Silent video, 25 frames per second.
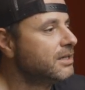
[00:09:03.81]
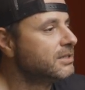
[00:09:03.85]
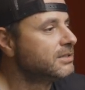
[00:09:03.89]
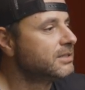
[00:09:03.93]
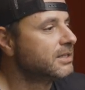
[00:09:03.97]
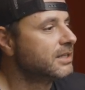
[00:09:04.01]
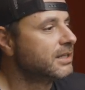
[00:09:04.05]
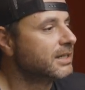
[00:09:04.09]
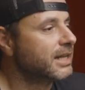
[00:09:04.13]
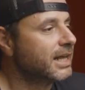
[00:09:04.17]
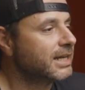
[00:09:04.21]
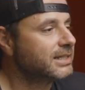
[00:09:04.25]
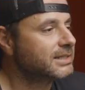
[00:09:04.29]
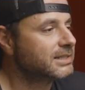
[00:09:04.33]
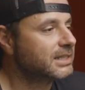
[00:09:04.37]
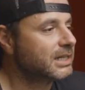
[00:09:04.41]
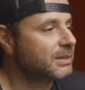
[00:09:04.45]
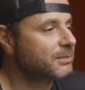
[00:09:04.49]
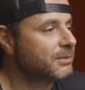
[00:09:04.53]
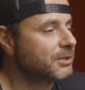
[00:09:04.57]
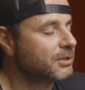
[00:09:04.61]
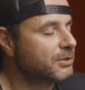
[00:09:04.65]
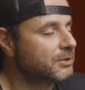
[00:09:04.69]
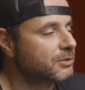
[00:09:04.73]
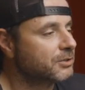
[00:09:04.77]
So the next
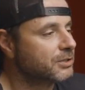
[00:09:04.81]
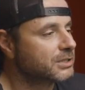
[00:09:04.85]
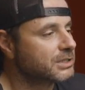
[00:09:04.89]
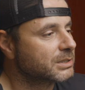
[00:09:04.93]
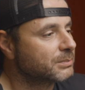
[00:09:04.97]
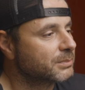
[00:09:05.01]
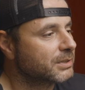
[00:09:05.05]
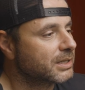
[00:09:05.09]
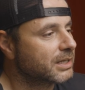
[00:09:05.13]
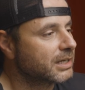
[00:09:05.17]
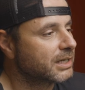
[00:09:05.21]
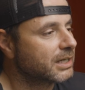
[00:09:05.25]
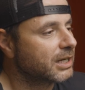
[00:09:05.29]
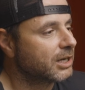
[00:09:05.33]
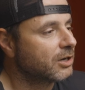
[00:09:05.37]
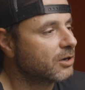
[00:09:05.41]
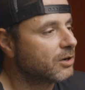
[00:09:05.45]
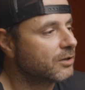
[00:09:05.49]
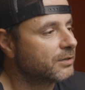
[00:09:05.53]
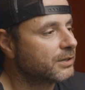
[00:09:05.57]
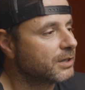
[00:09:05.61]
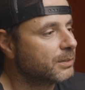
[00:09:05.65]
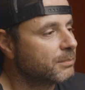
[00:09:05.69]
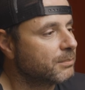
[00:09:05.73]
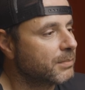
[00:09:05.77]
thing I'm going to do is I'm going to
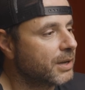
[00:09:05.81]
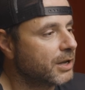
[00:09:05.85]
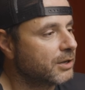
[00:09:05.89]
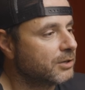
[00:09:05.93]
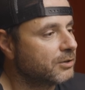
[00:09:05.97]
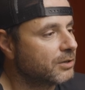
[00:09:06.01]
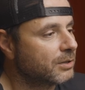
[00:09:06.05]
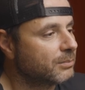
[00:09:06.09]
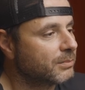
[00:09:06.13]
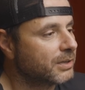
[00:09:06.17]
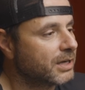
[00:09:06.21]
click on the menu.